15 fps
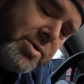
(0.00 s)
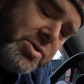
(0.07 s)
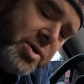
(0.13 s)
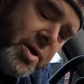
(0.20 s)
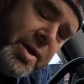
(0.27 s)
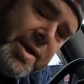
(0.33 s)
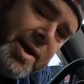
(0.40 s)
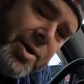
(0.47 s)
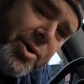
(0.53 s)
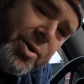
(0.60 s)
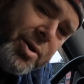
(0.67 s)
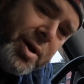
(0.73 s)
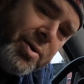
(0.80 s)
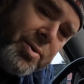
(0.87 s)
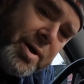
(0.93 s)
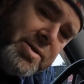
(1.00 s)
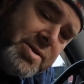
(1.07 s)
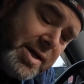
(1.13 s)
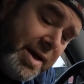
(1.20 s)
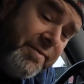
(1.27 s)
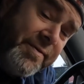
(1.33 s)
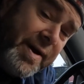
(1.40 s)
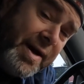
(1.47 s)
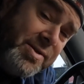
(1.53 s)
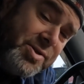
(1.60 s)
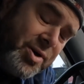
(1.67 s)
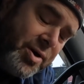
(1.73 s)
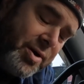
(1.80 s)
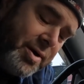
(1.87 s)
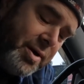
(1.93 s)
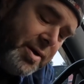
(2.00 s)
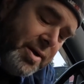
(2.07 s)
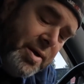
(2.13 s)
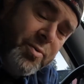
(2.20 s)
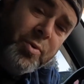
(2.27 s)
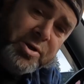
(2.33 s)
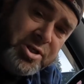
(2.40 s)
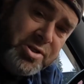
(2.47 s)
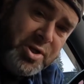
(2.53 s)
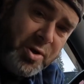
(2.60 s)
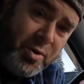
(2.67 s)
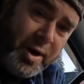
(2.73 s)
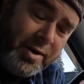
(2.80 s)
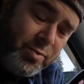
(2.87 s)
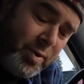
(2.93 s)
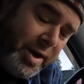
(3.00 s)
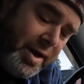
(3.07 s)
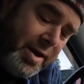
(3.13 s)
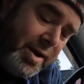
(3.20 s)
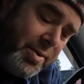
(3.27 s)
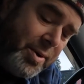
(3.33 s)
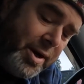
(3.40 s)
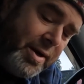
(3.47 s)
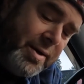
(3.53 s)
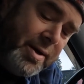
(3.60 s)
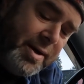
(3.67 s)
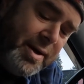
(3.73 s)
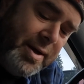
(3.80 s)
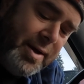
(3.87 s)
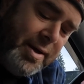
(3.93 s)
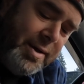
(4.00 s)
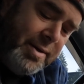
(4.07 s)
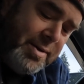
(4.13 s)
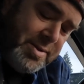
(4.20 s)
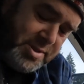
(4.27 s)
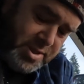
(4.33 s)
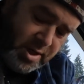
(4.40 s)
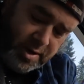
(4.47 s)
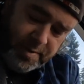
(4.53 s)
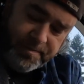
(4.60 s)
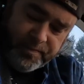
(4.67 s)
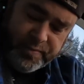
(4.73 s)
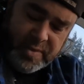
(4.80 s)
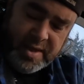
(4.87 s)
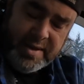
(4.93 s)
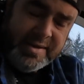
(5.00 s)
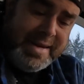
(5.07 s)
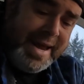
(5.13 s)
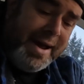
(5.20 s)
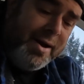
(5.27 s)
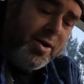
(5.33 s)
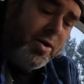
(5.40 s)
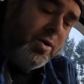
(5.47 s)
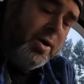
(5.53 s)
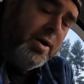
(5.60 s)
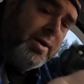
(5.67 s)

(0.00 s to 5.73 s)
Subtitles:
it's turning counterclockwise and faster, which is the correct way anyway. So now